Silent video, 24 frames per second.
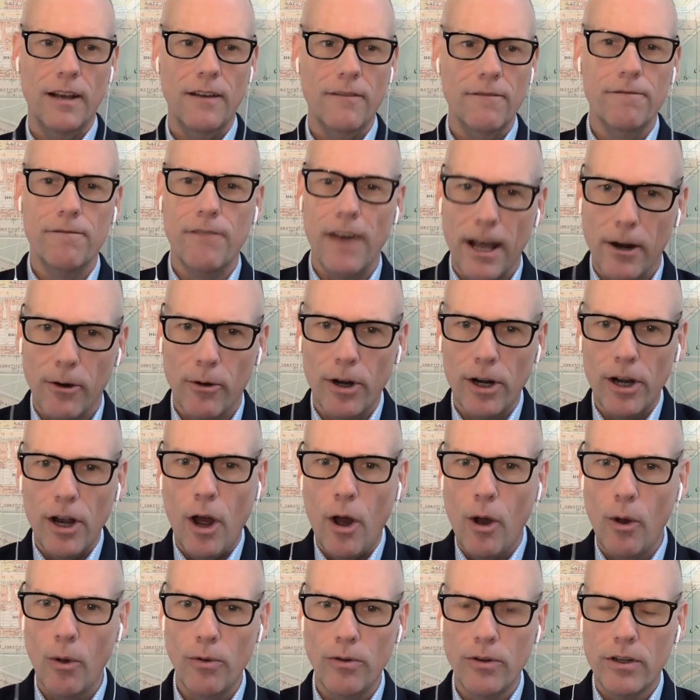veteran
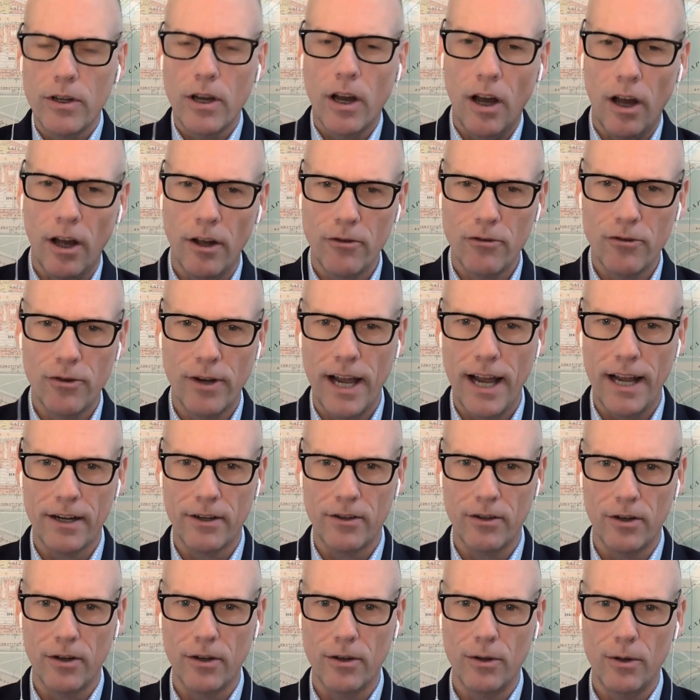owned
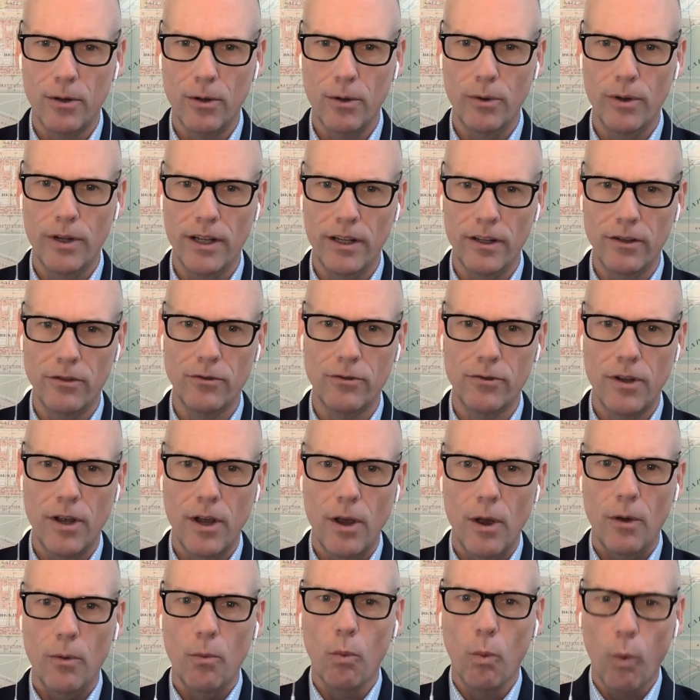contractor who is
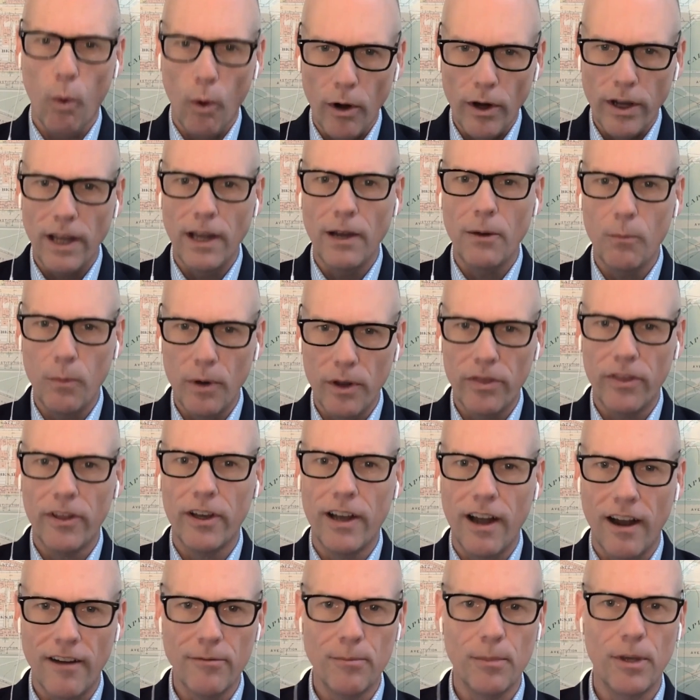working with the
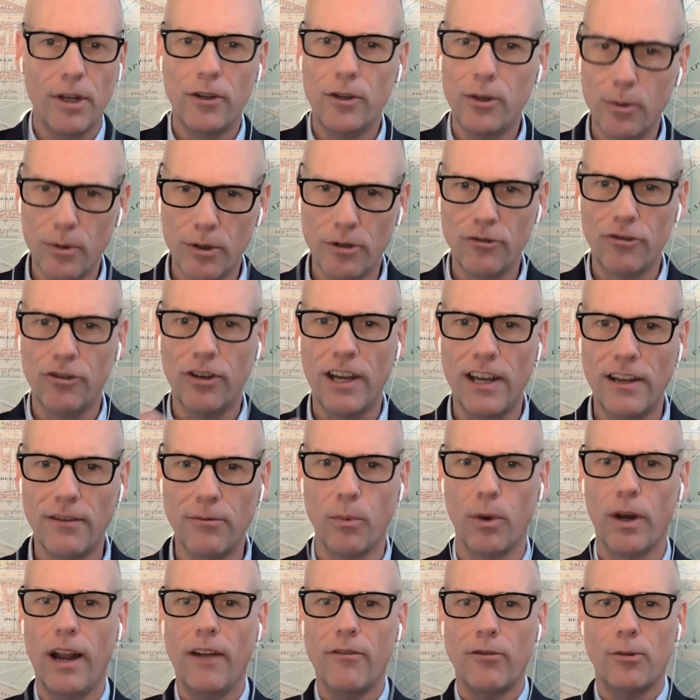government to achieve
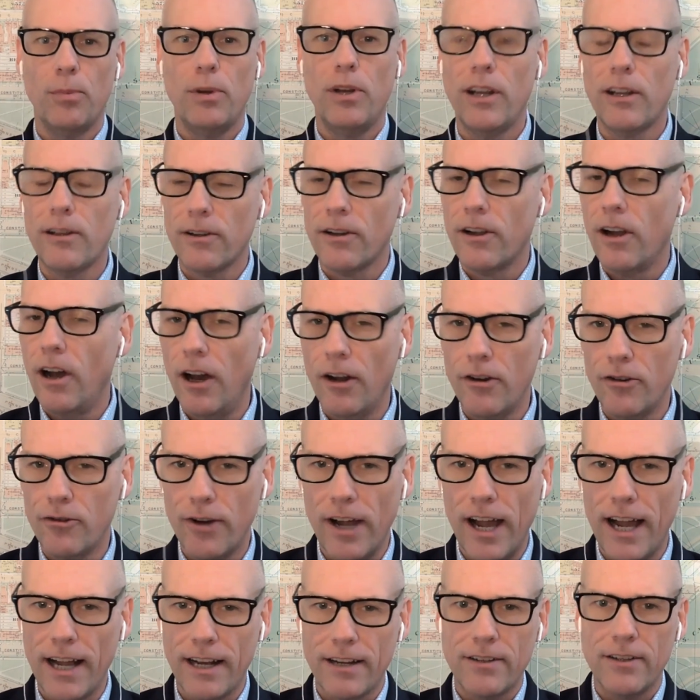whatever particular
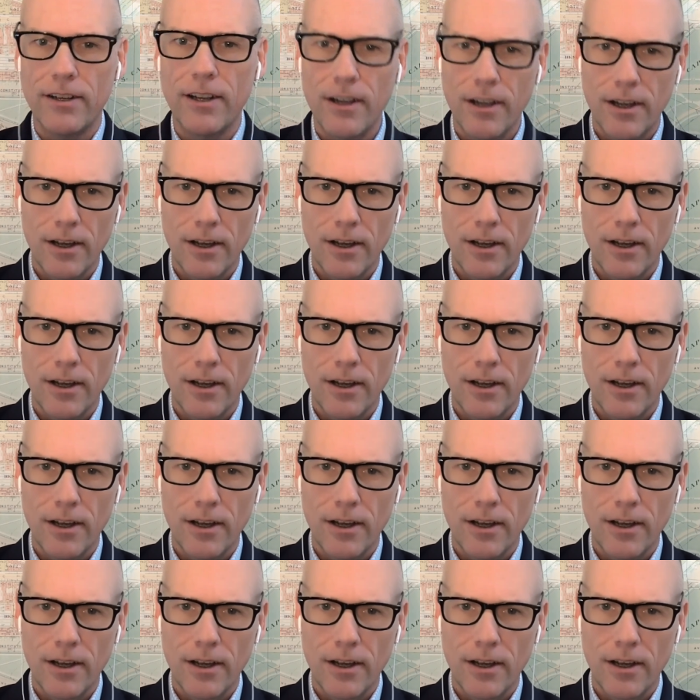contract